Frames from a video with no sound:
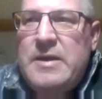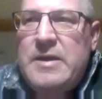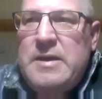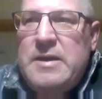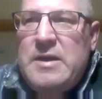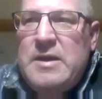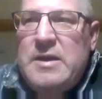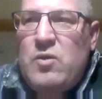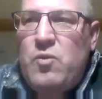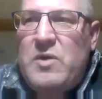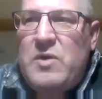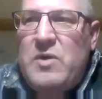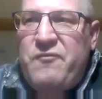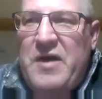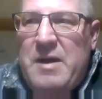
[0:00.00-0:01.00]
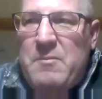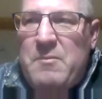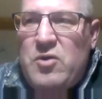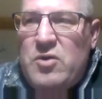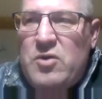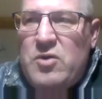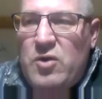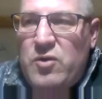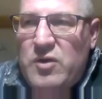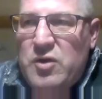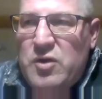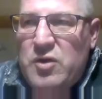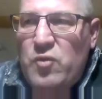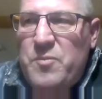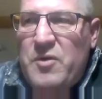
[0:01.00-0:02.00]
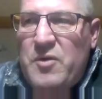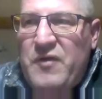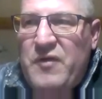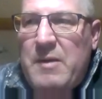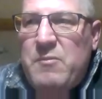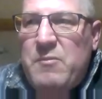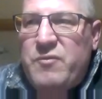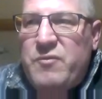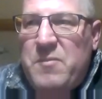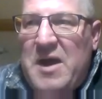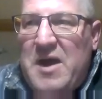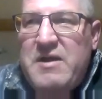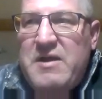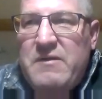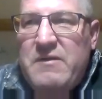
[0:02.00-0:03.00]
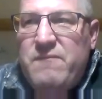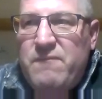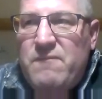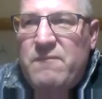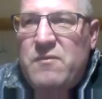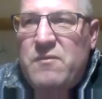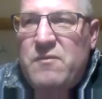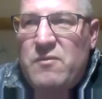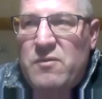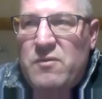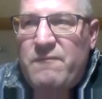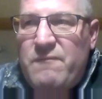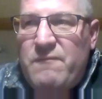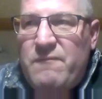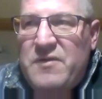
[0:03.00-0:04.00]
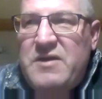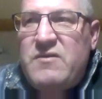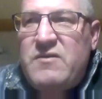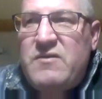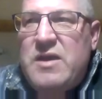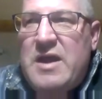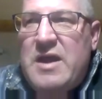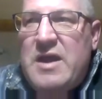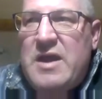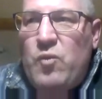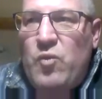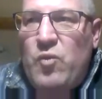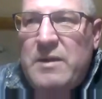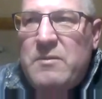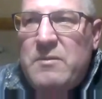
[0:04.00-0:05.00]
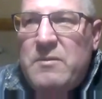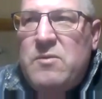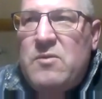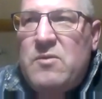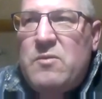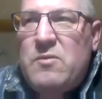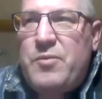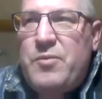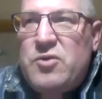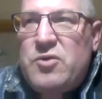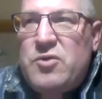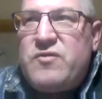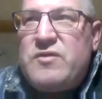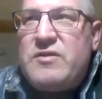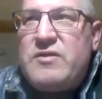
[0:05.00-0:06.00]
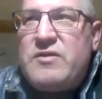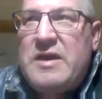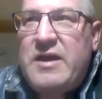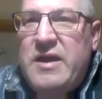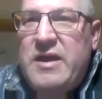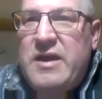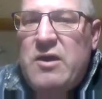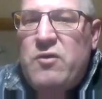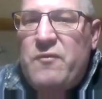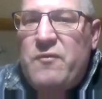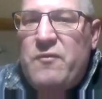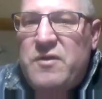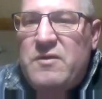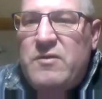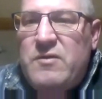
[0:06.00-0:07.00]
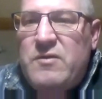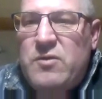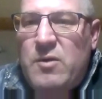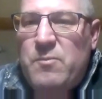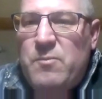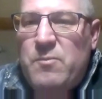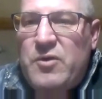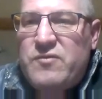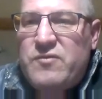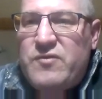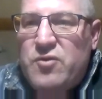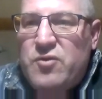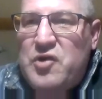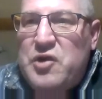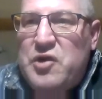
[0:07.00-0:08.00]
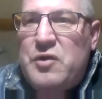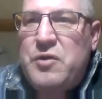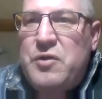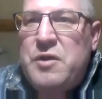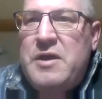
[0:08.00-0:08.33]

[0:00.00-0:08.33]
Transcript: one farmer or a group of farmers buy this, and one person take care of the compost turner,